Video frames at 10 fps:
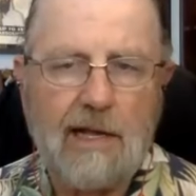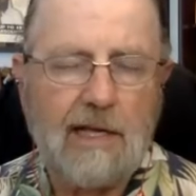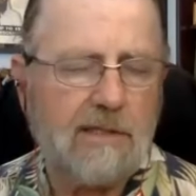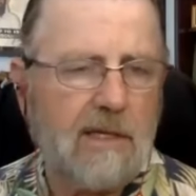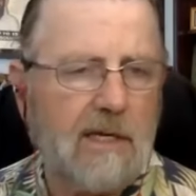I
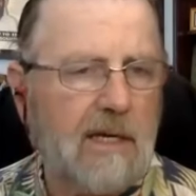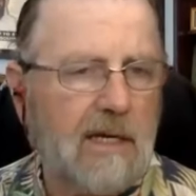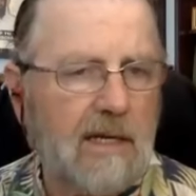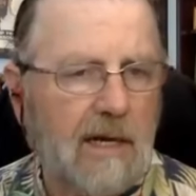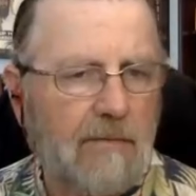guess
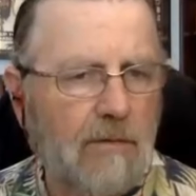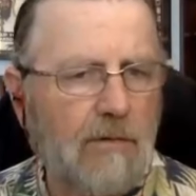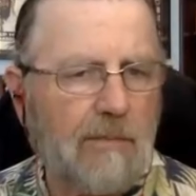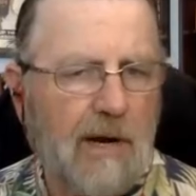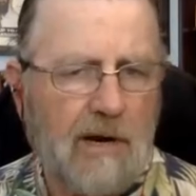got
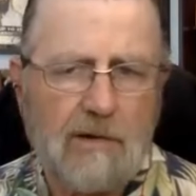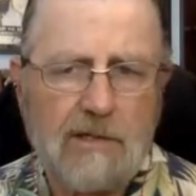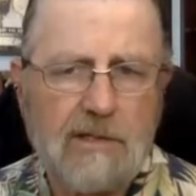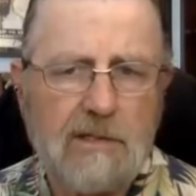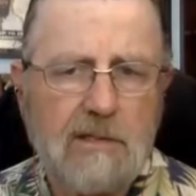flew to
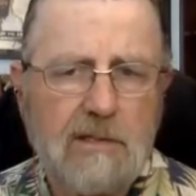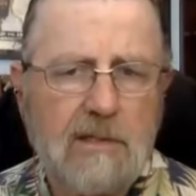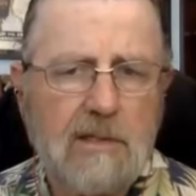Paris.